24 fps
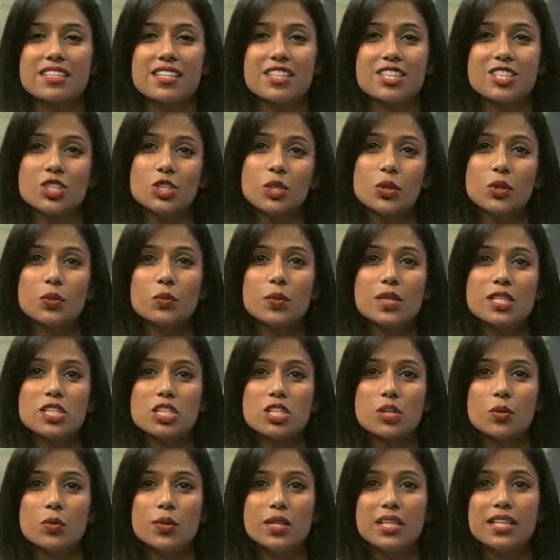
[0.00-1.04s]
the show in
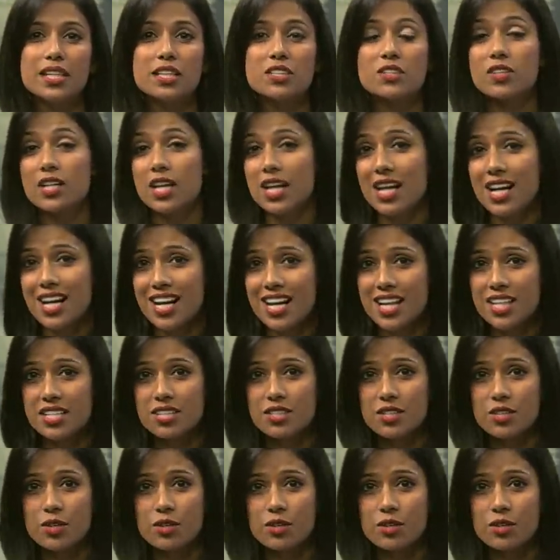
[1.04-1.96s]
which we get to the heart